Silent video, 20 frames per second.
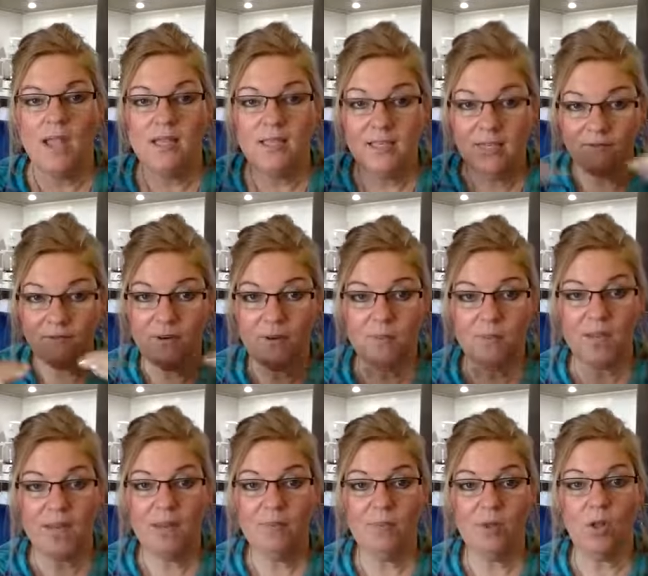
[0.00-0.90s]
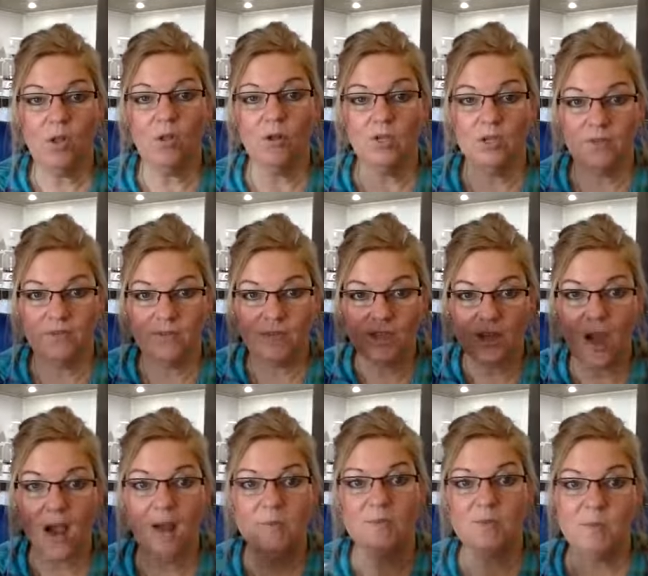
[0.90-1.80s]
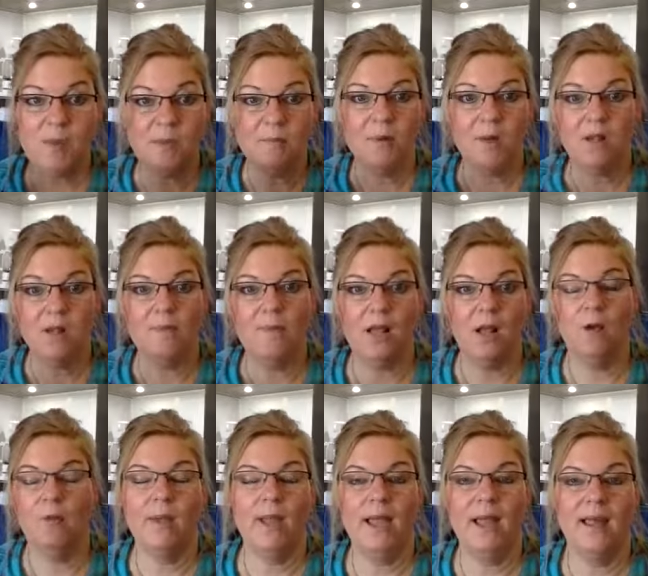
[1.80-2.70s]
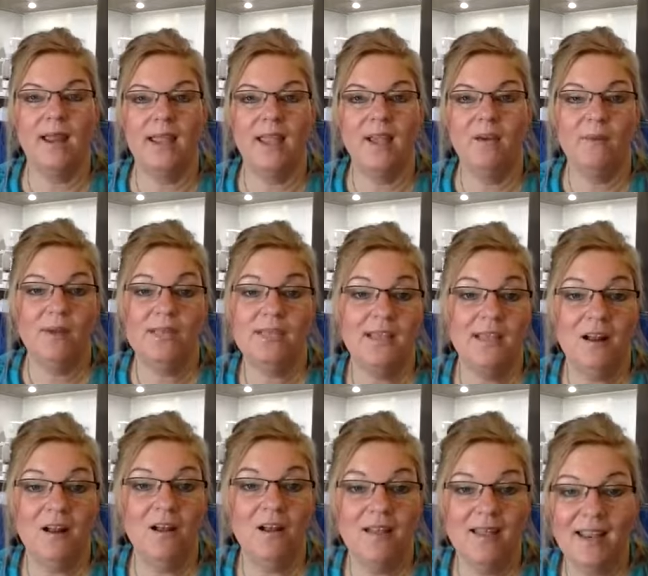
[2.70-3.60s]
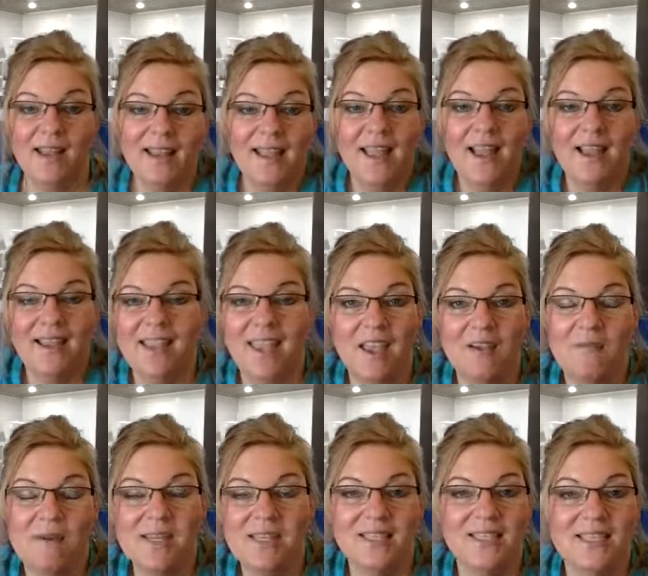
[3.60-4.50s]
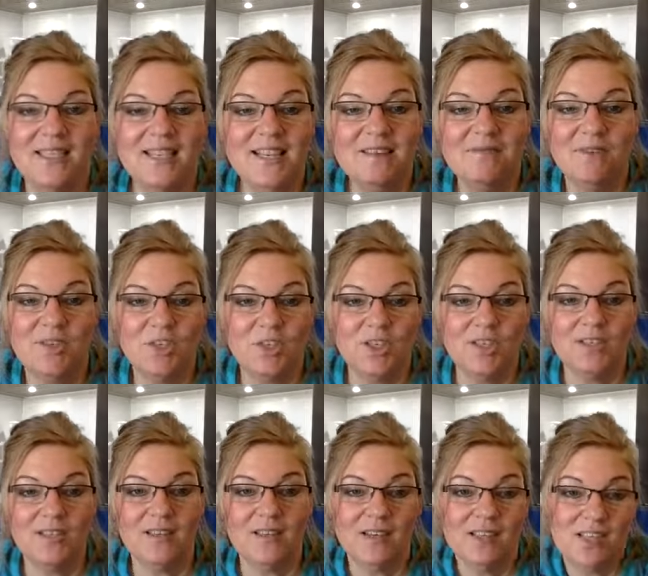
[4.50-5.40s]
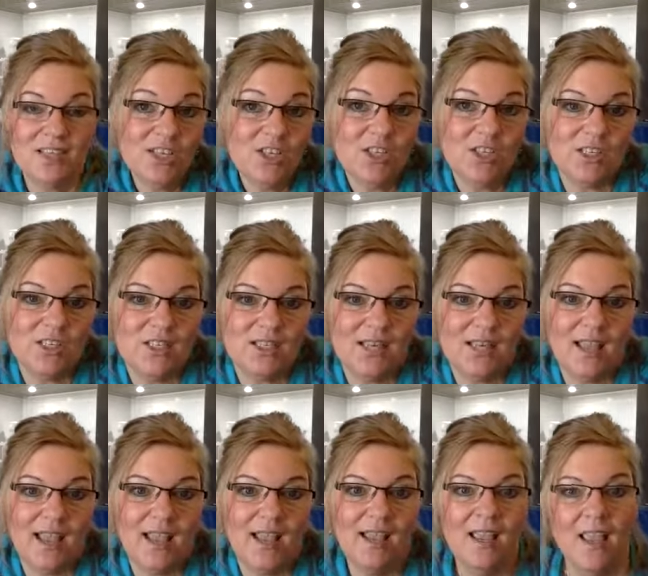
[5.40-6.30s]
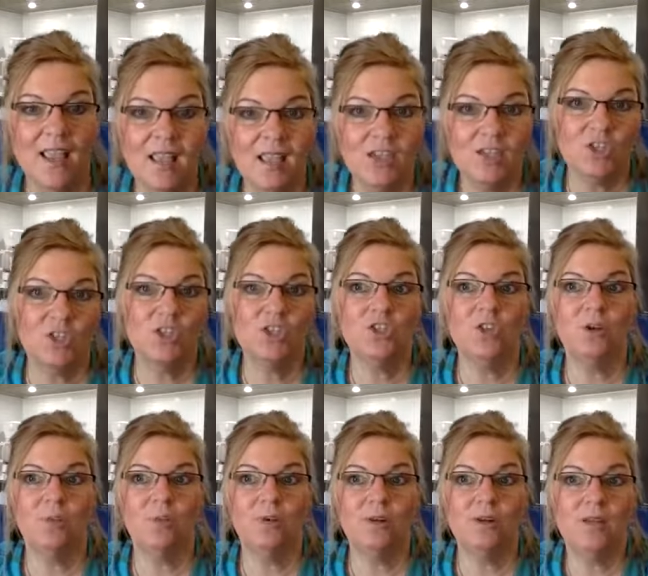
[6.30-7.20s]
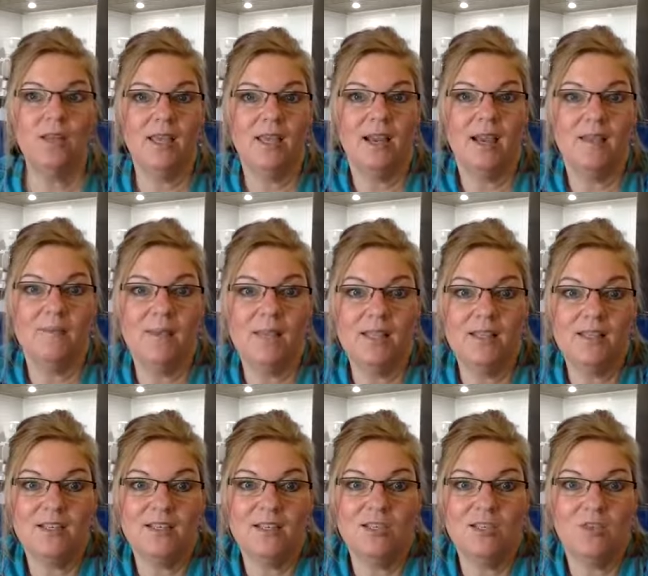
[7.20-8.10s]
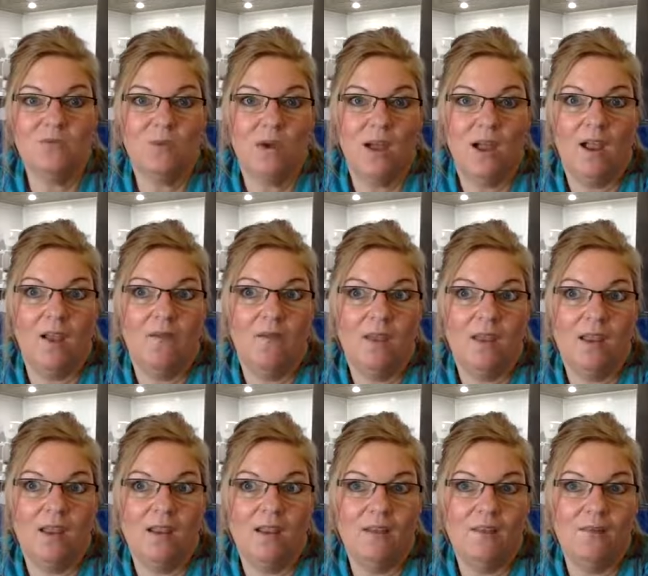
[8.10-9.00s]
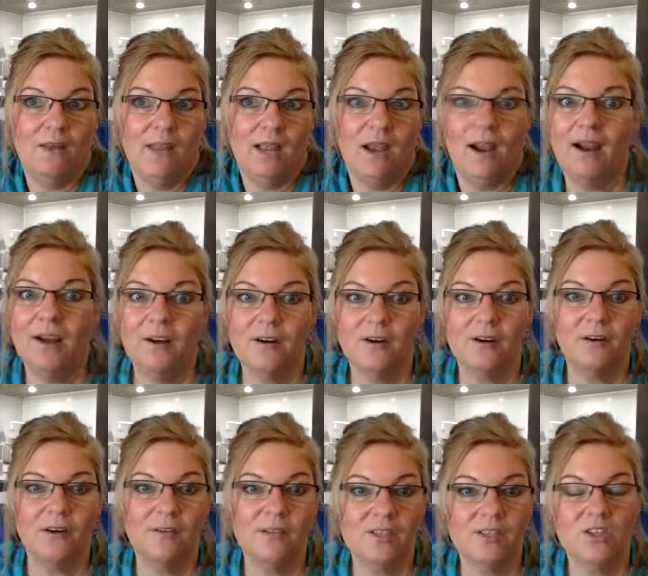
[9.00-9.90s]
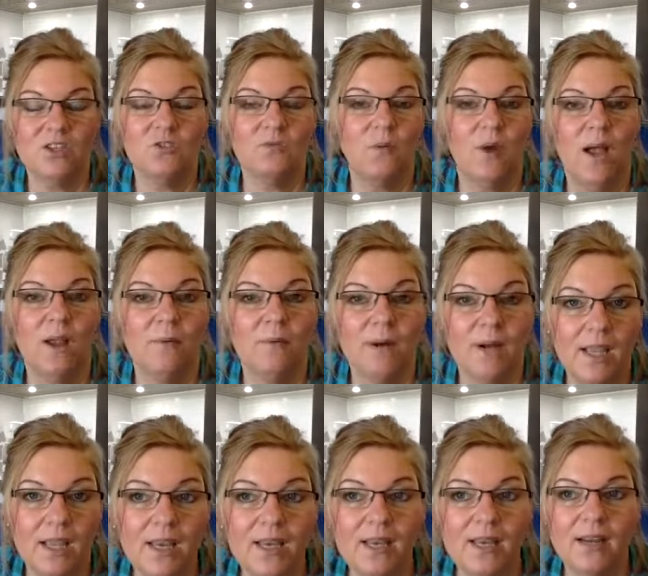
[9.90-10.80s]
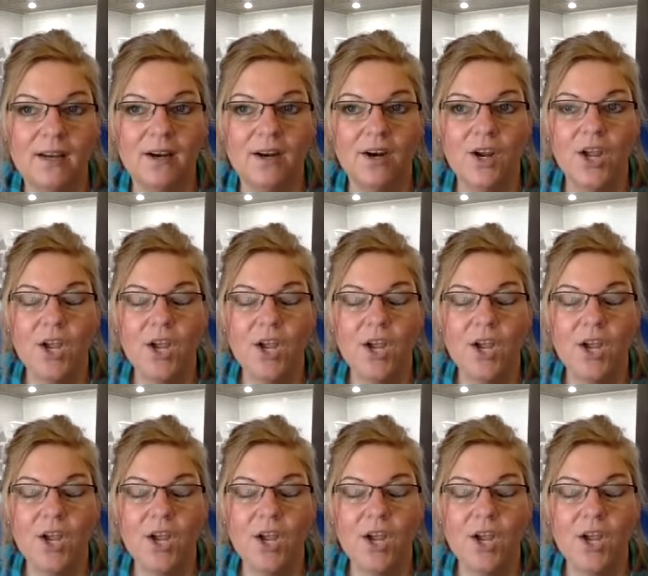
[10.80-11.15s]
different people or different times, people are going to be, oh my God, I can't wait to get on. I, I can't wait to see what she's going to teach us today because she's so brilliant. I mean, this is why we, we hired her, or this is why we're in here.